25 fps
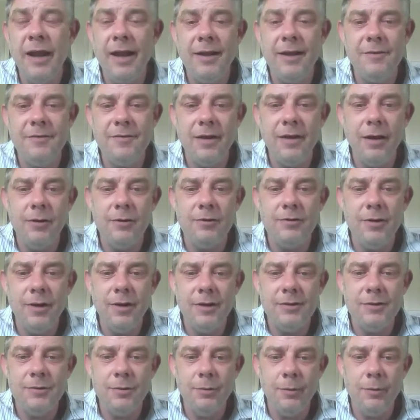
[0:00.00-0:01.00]
So it looks
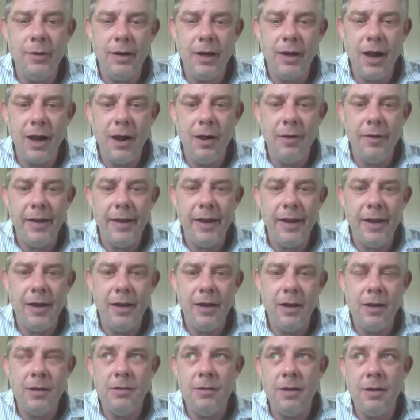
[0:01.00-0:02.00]
like it's all going to go ahead,
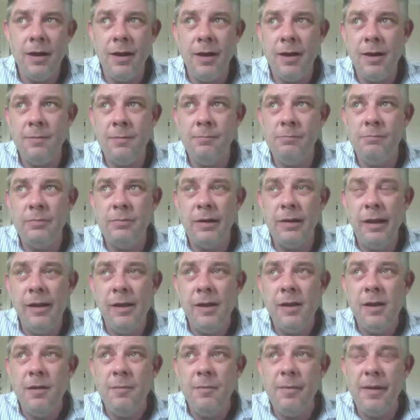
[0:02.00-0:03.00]
and
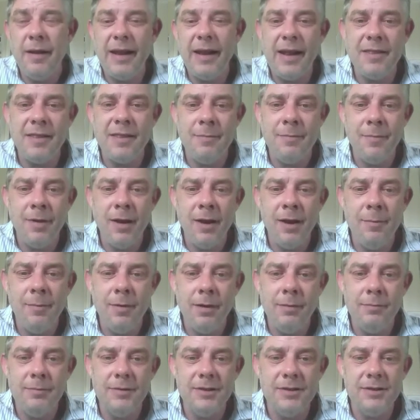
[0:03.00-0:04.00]
but at the moment
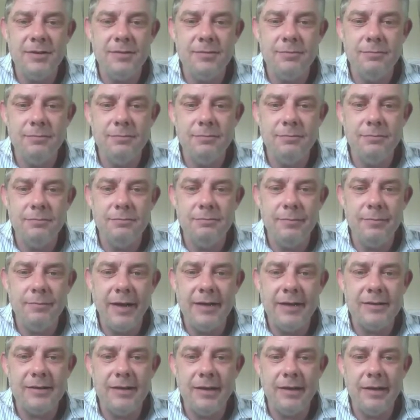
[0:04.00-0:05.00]
I'm just
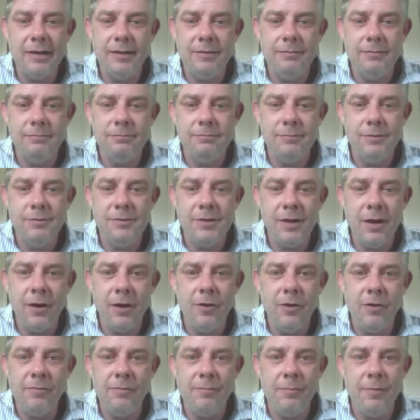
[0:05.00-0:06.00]
basically
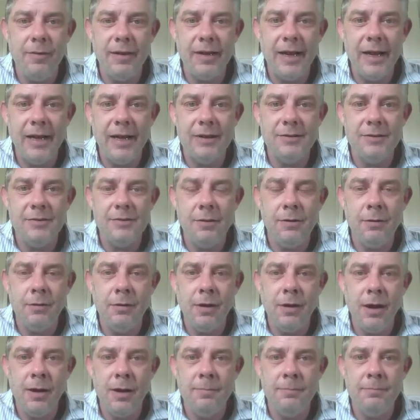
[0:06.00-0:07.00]
stoned off my guts
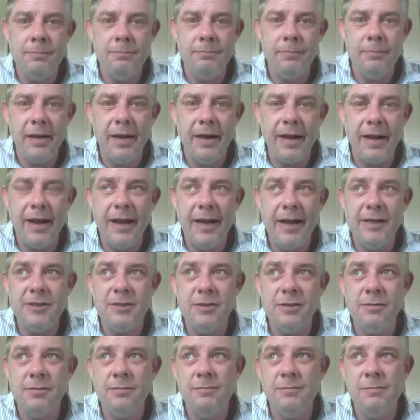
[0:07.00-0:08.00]
on
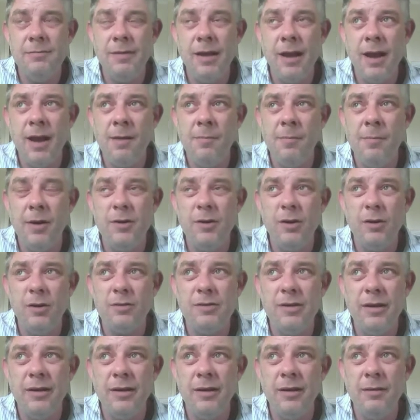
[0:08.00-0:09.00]
medication. My
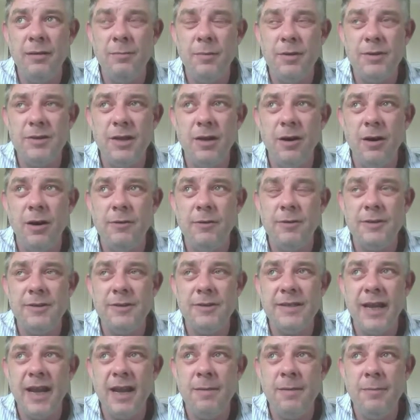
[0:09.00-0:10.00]

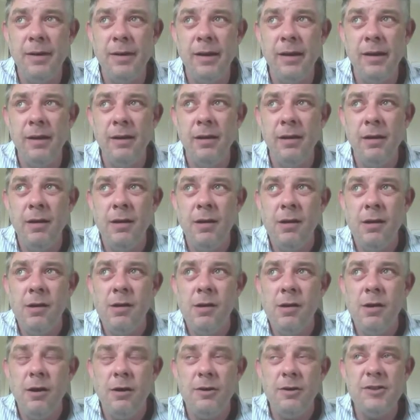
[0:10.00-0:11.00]
psychiatrist gave me,
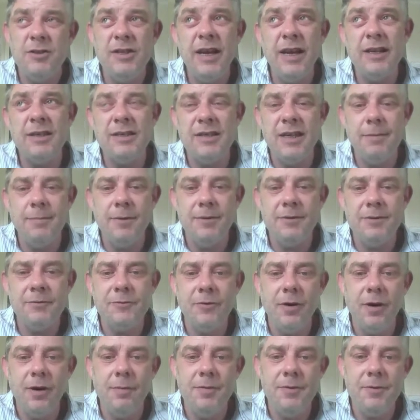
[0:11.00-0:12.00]
she actually
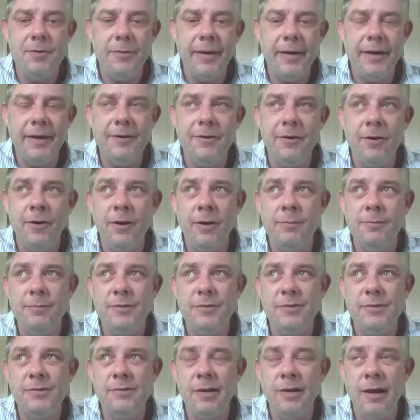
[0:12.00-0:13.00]
prescribed 3
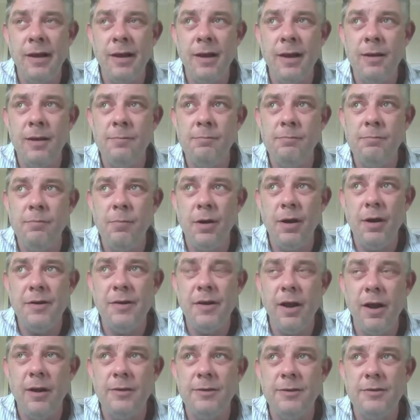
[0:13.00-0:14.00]
times my
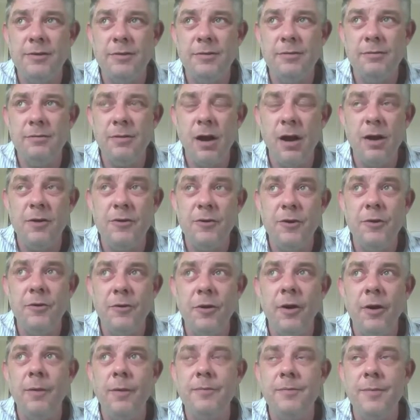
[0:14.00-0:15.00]
dose, 2
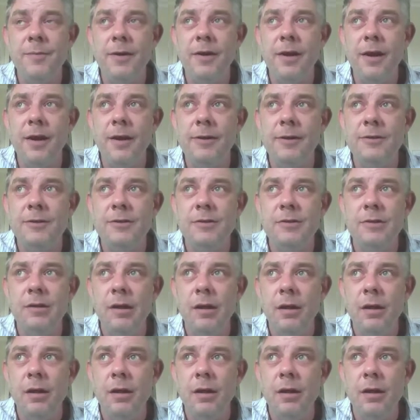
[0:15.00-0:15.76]
times my dose,